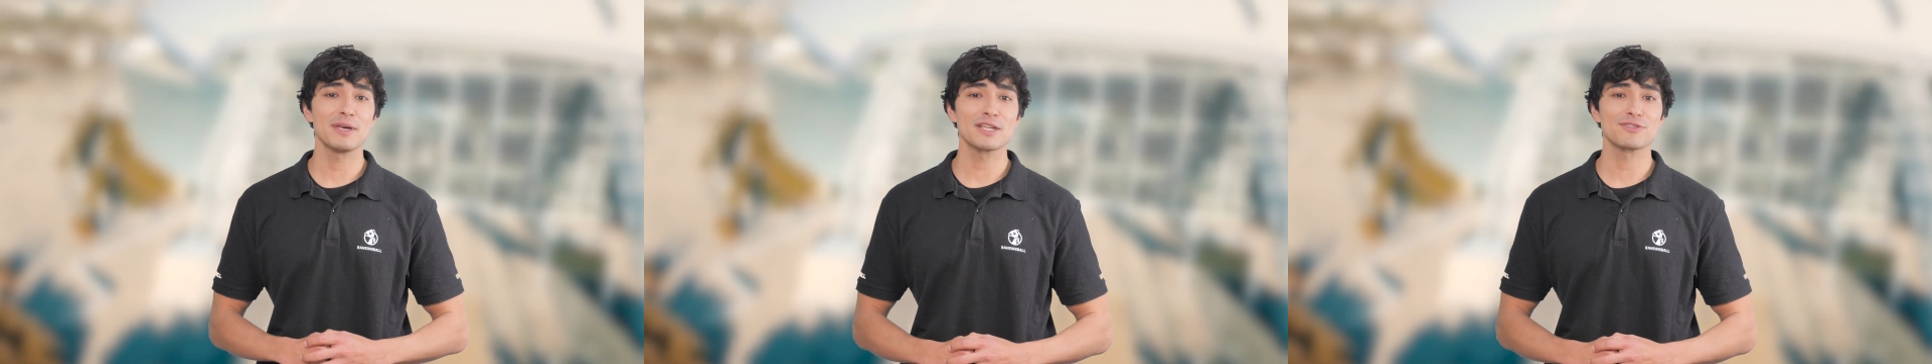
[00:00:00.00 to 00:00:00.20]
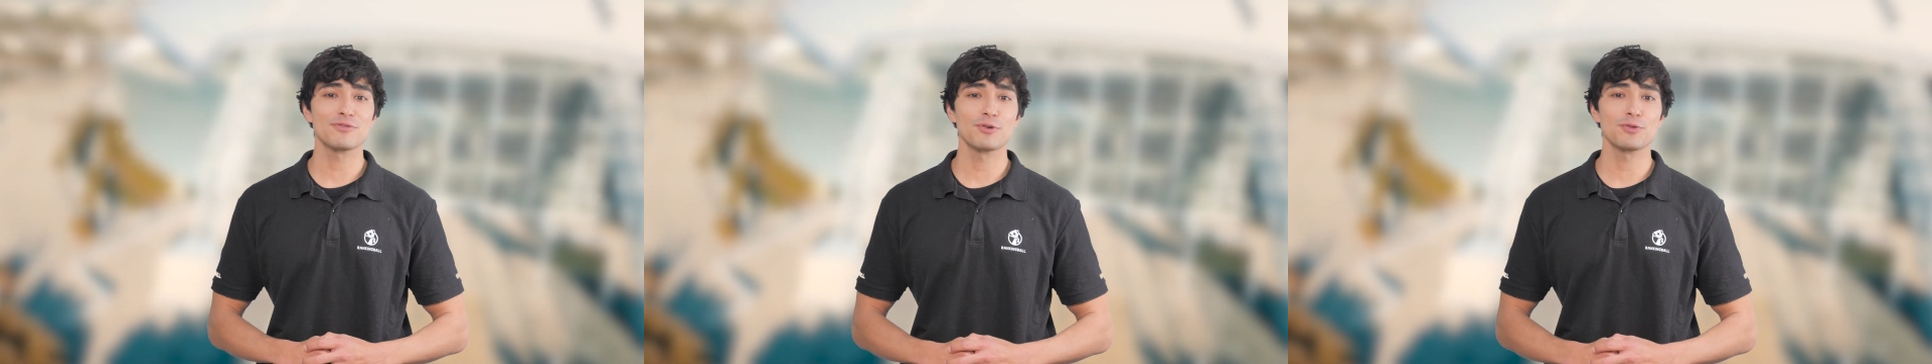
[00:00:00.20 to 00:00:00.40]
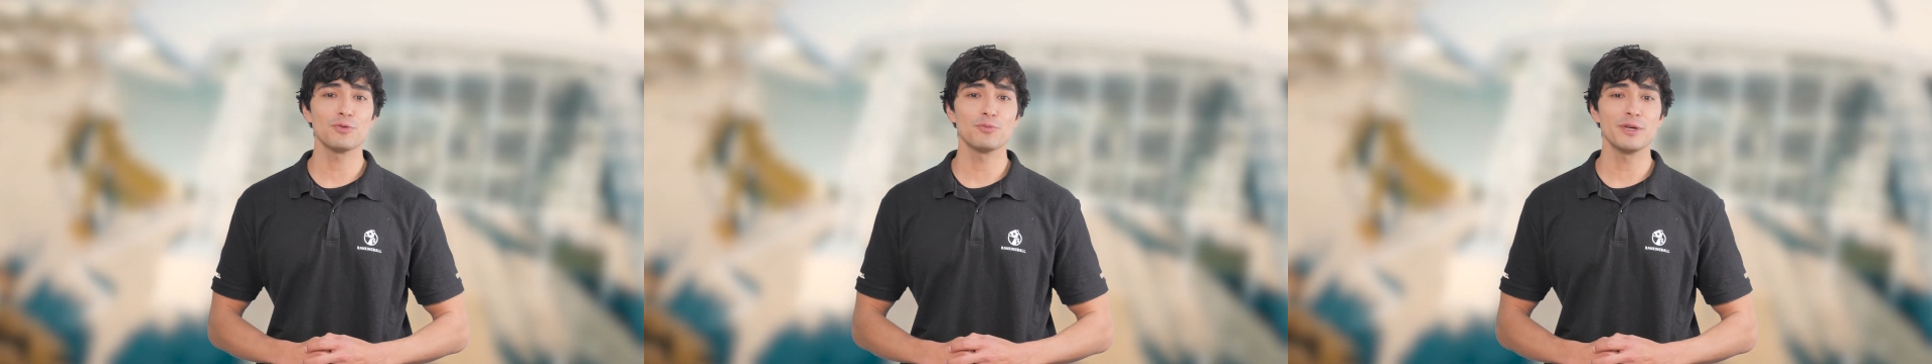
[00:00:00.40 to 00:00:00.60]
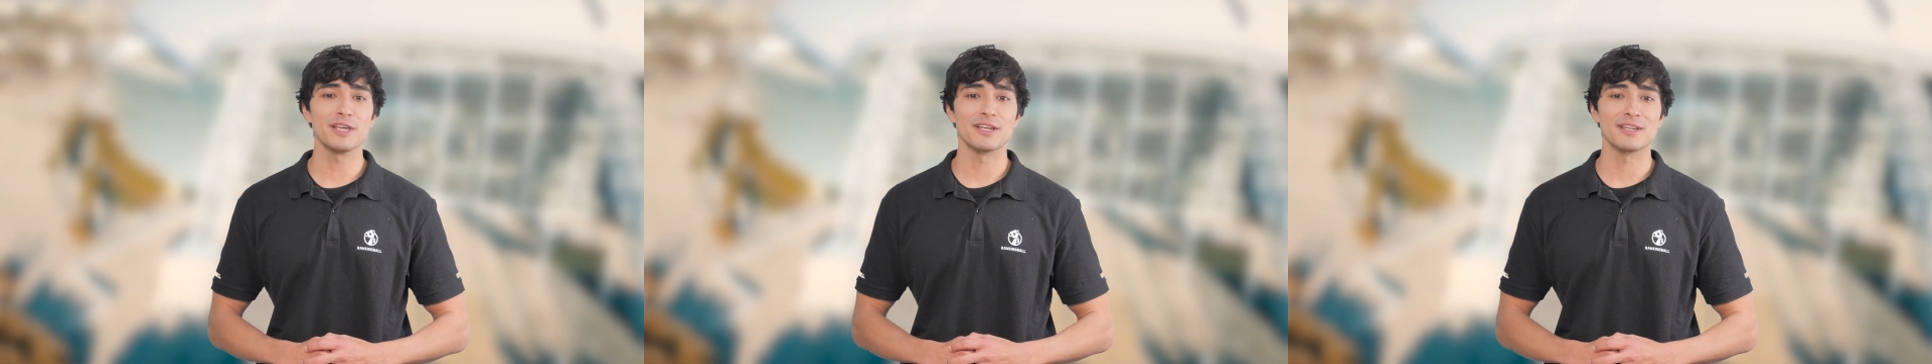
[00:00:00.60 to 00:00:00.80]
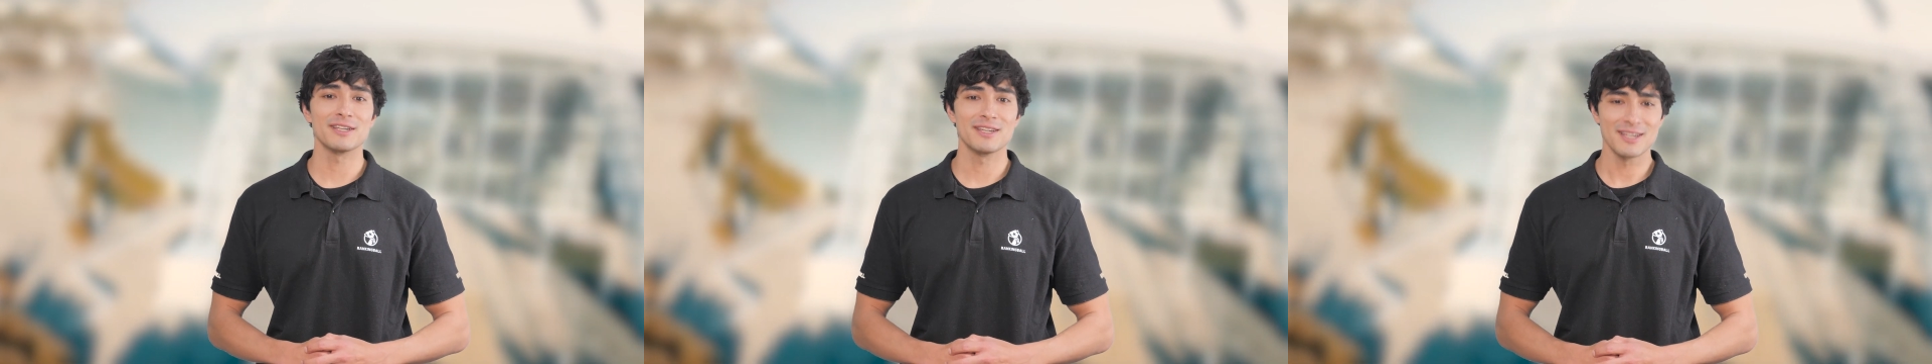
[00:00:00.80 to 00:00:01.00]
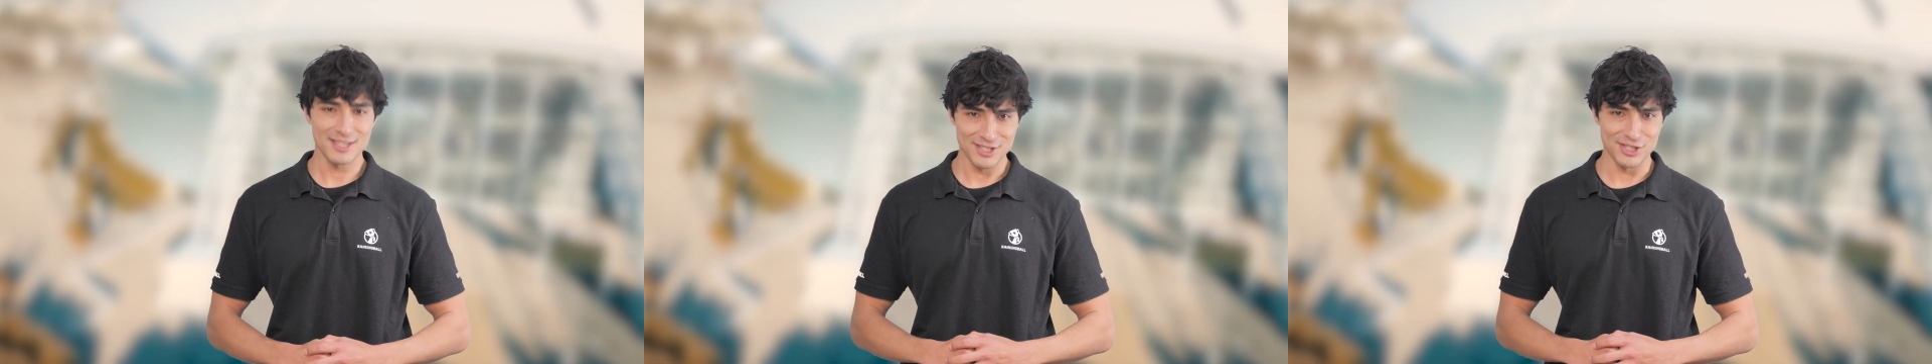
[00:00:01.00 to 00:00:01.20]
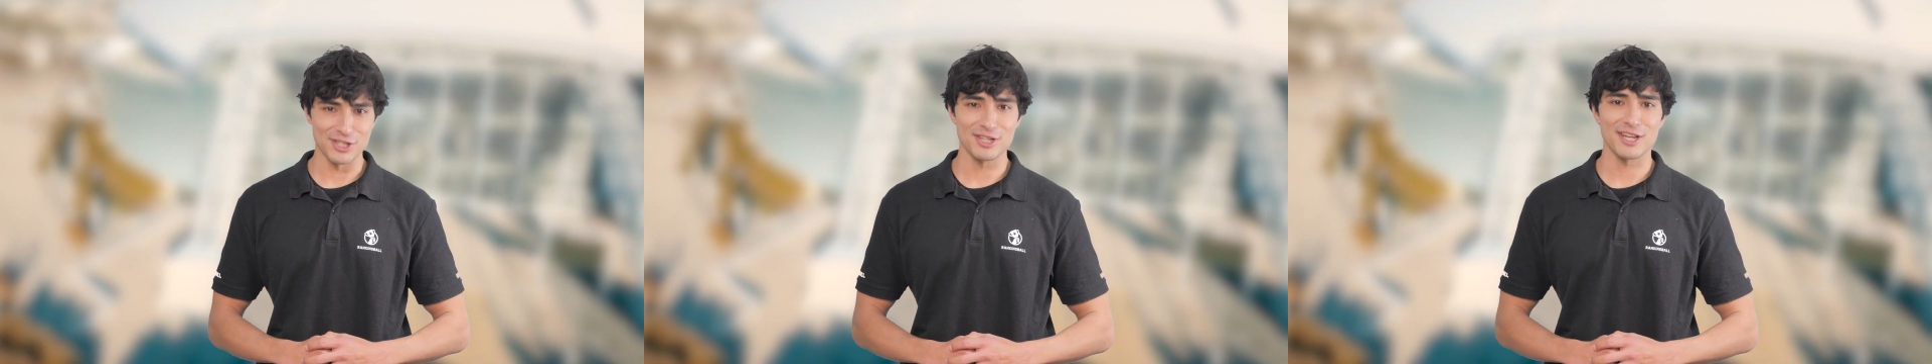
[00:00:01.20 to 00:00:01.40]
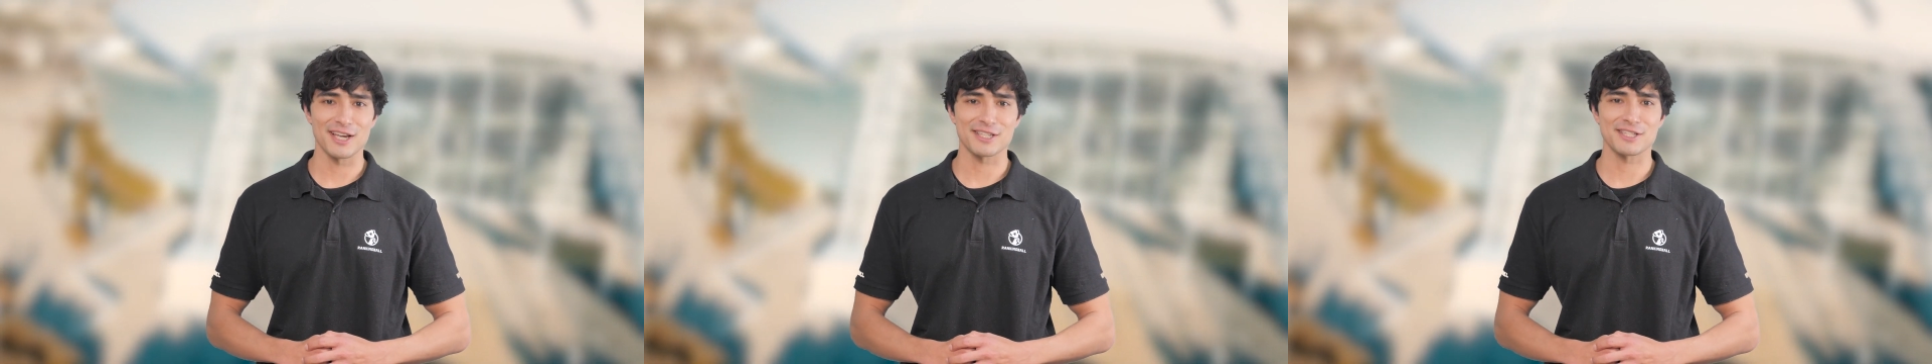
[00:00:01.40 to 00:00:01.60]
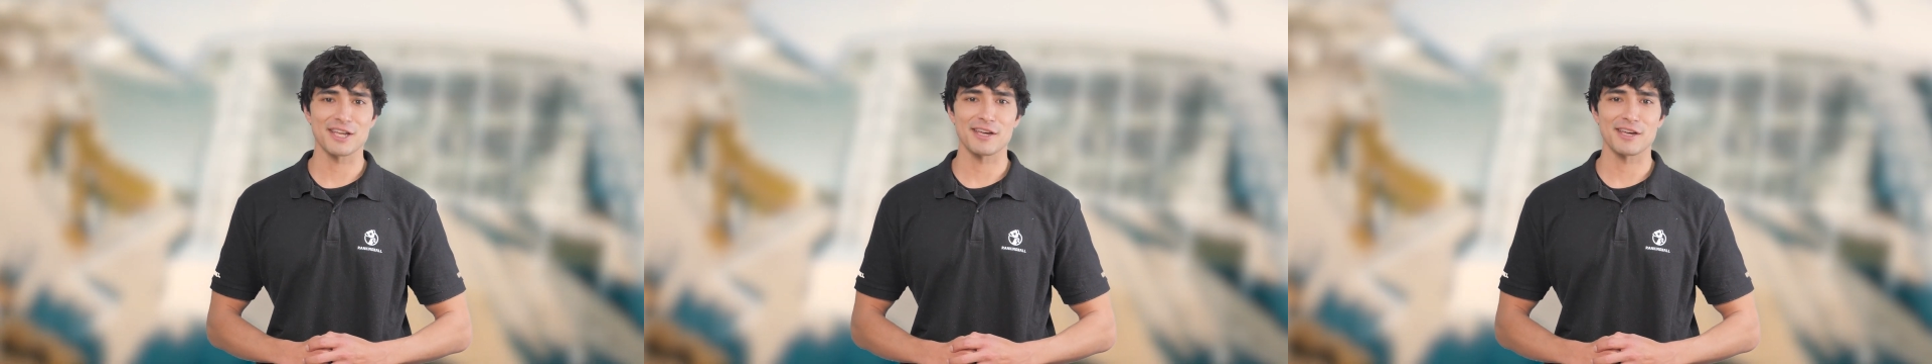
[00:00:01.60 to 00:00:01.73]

Picks for the Week. See you next